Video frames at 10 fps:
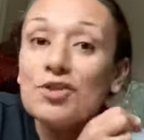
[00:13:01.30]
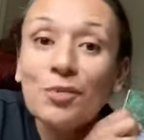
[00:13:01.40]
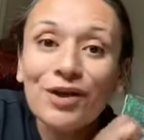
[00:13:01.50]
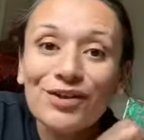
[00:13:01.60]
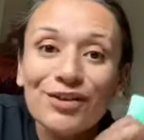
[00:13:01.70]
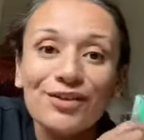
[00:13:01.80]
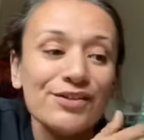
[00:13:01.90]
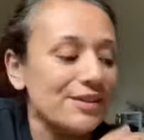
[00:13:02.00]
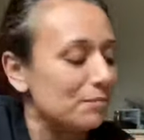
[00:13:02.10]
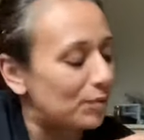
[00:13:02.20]
markers
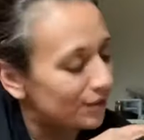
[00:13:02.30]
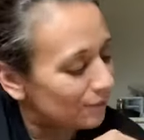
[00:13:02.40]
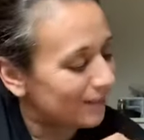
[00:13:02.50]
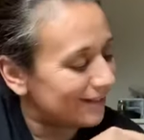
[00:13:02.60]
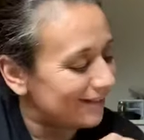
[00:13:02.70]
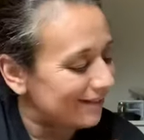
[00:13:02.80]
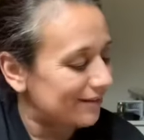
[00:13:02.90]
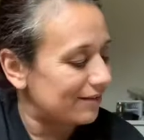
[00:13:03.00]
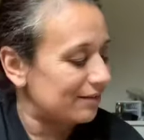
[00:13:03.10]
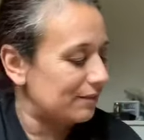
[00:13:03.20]
and put one in
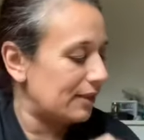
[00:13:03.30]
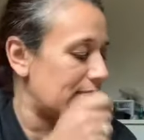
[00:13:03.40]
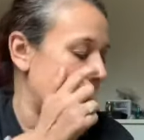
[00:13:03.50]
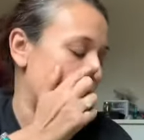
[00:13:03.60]
there. I'm not gonna